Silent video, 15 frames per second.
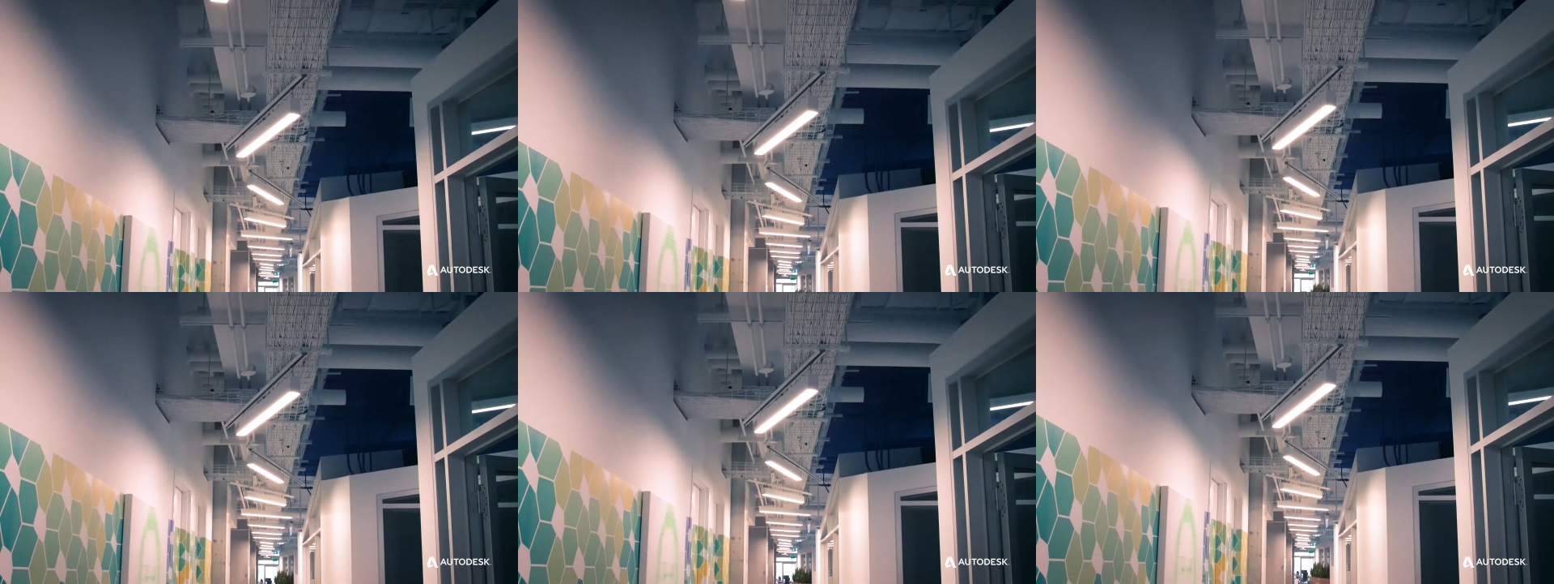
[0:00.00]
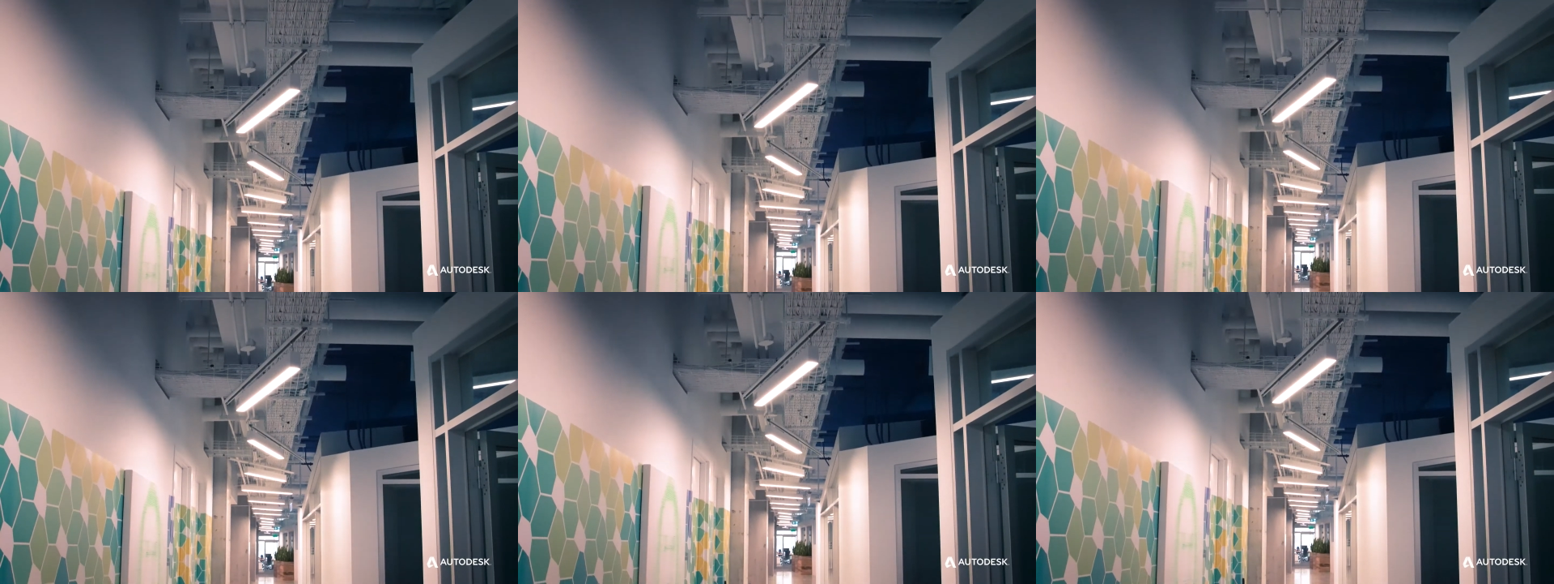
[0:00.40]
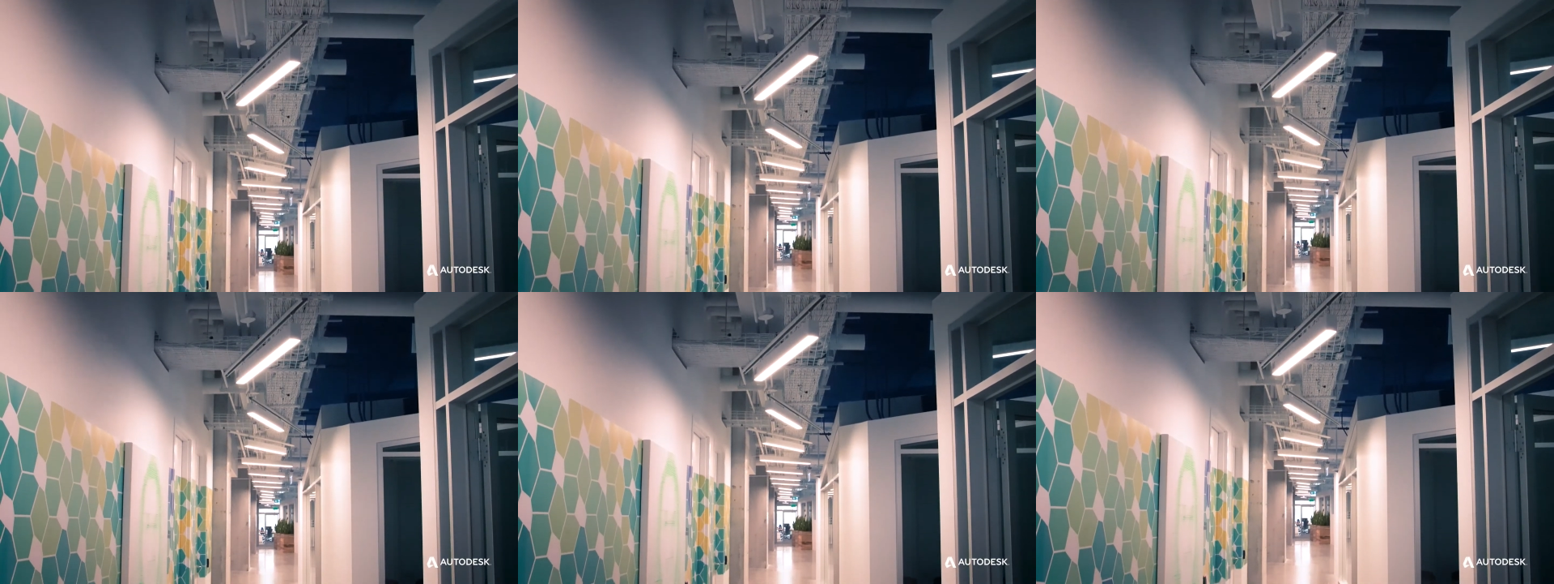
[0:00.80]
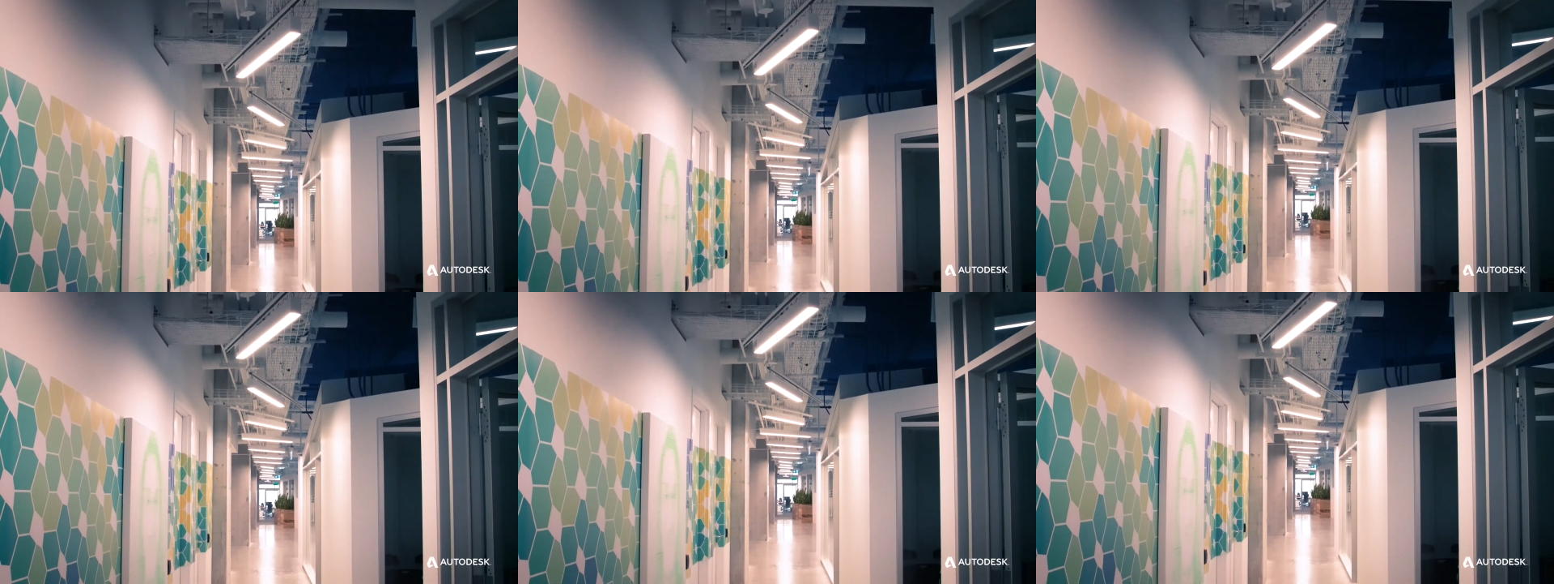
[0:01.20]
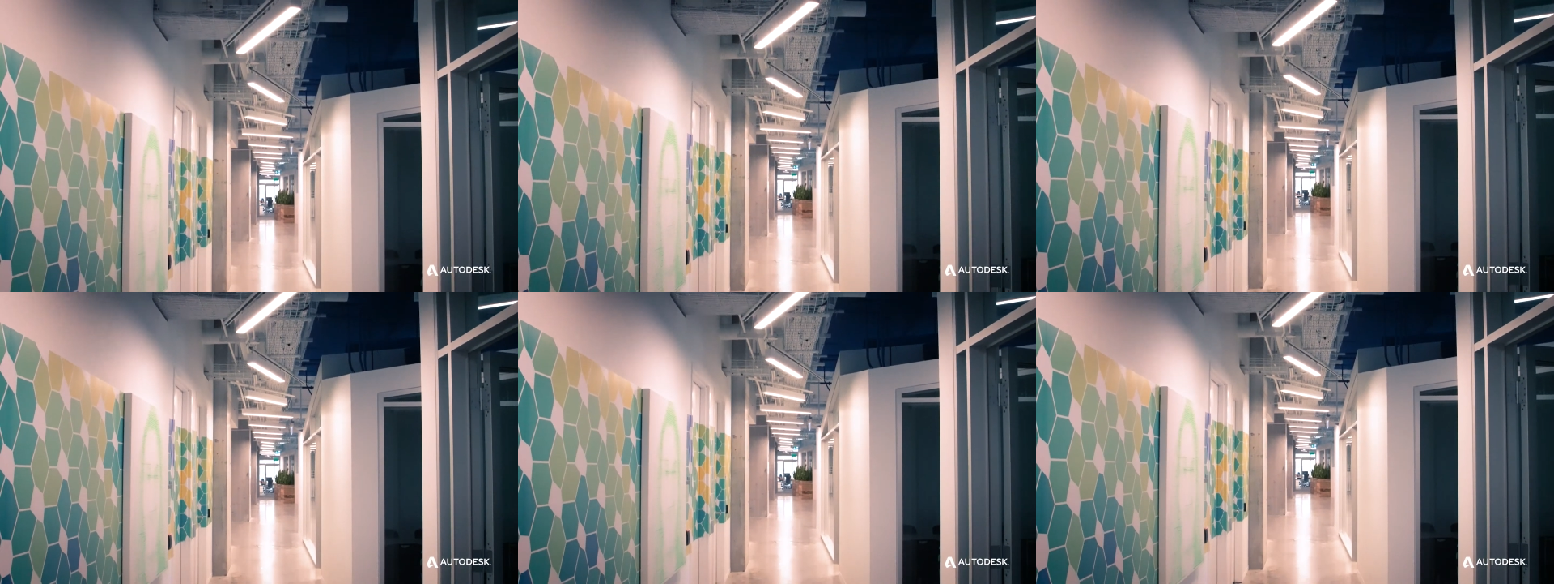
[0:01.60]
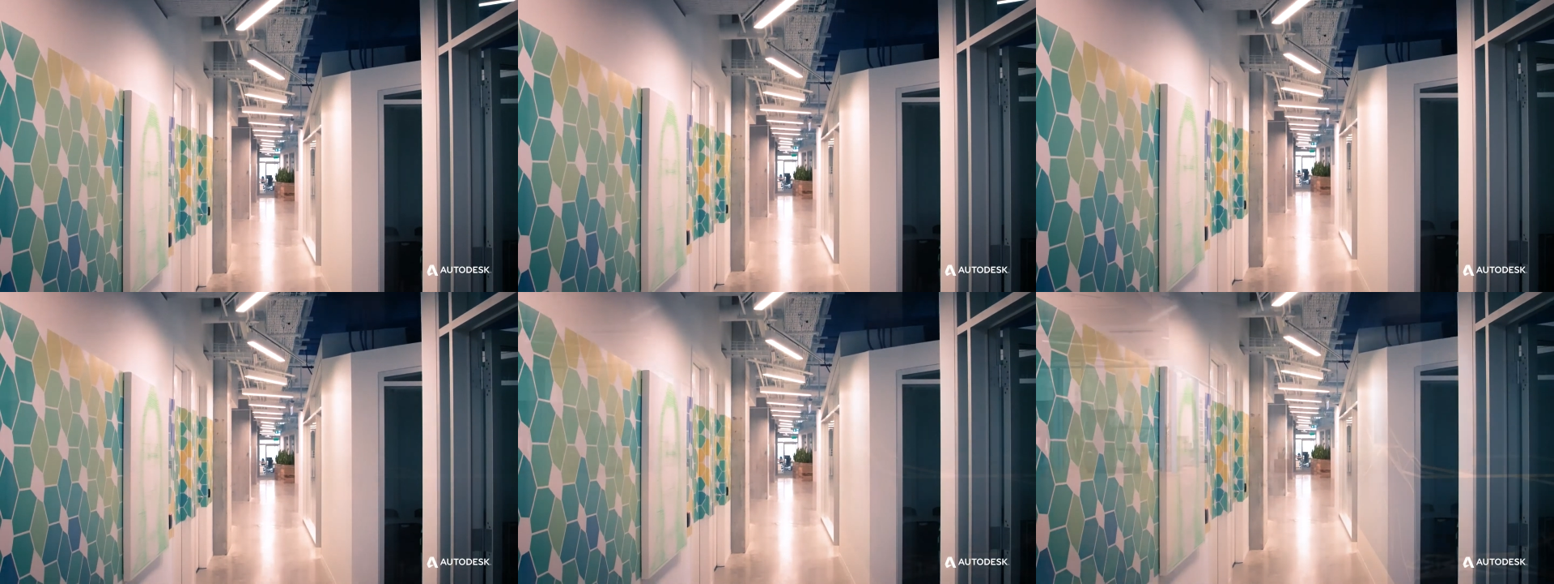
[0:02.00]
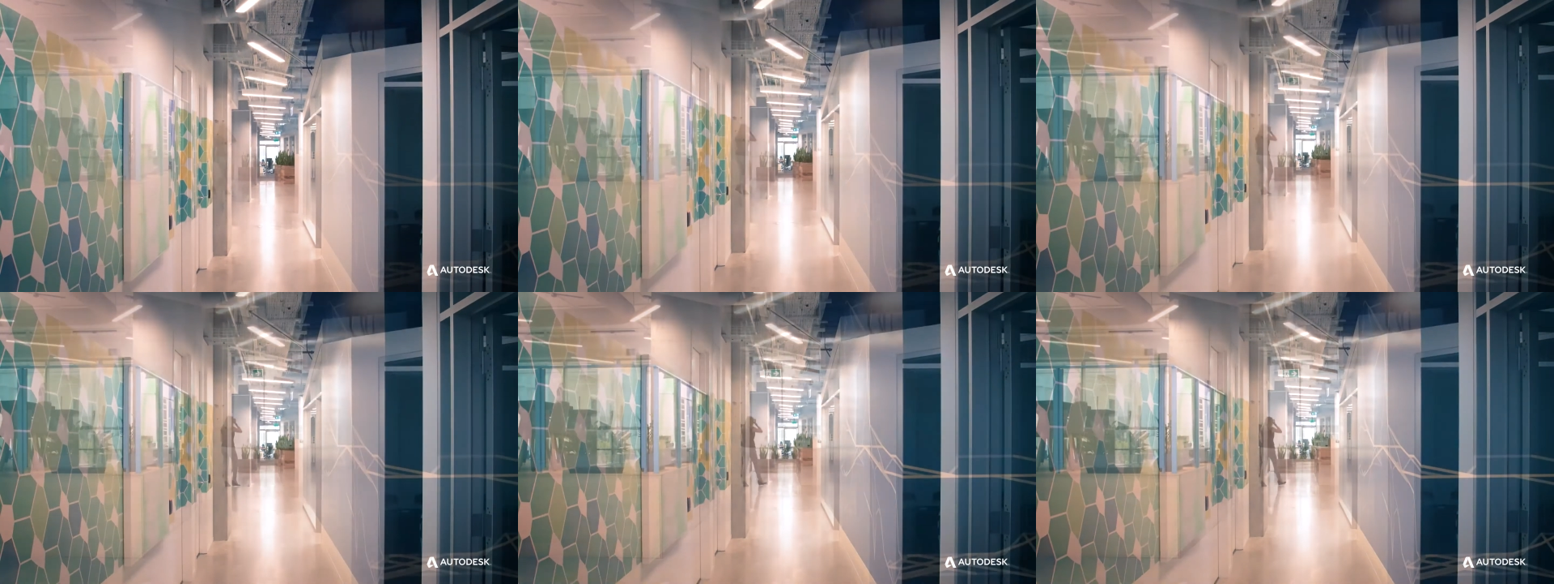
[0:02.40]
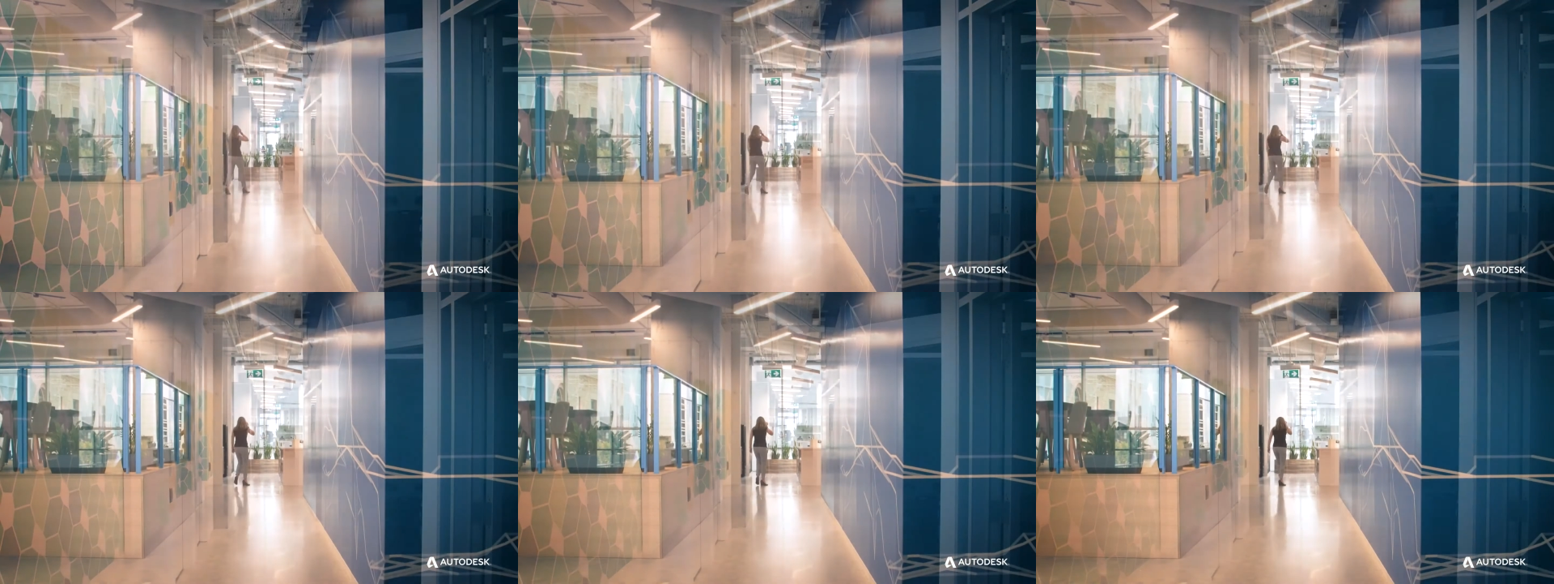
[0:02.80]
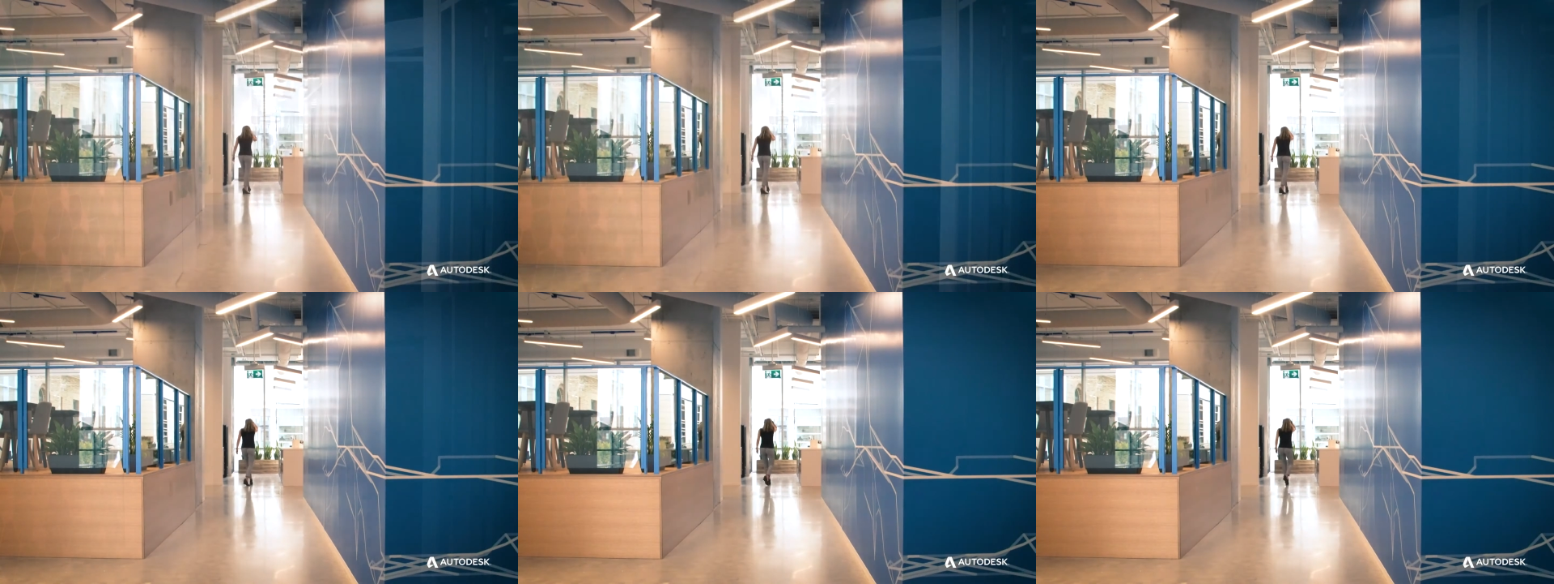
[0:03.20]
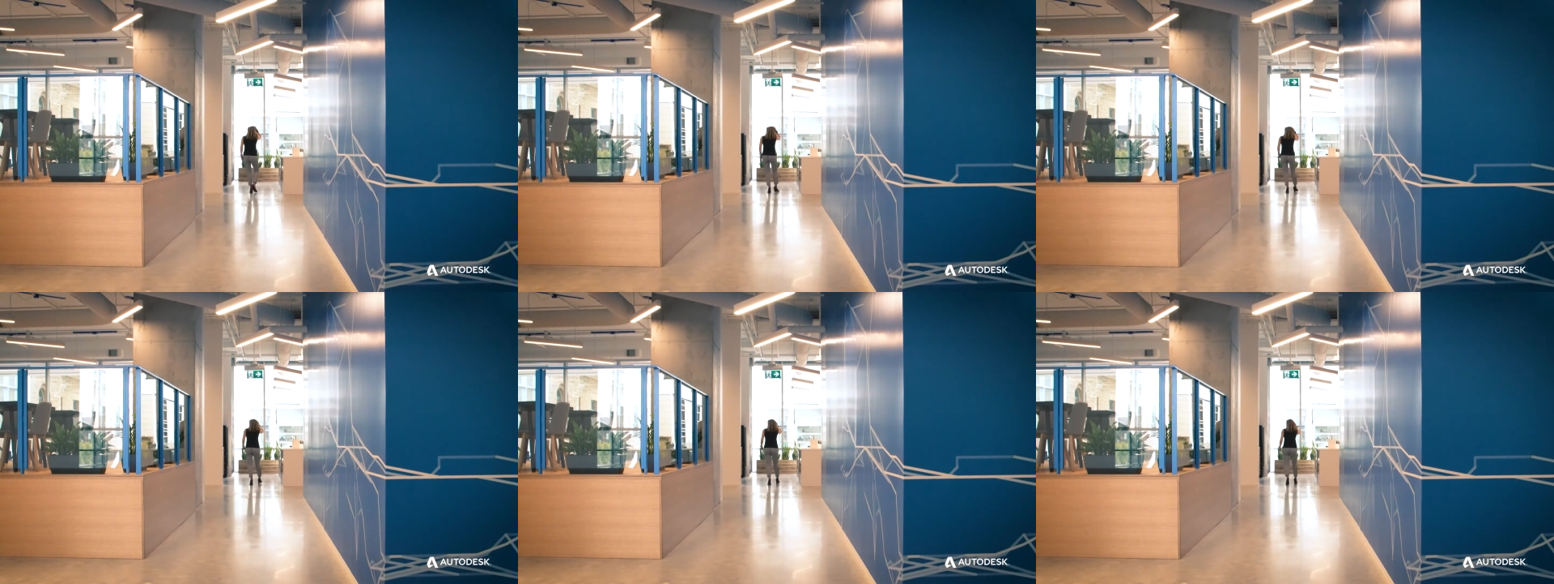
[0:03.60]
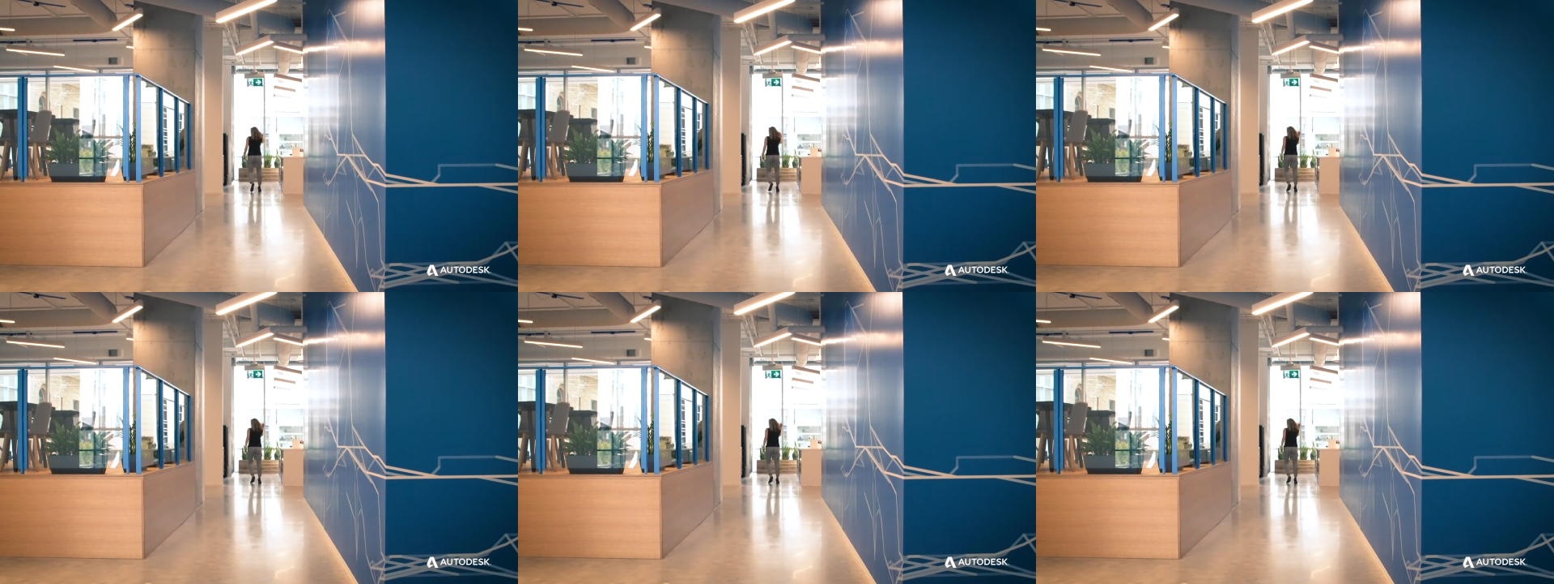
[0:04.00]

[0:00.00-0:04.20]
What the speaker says: [unreadable: no face in view]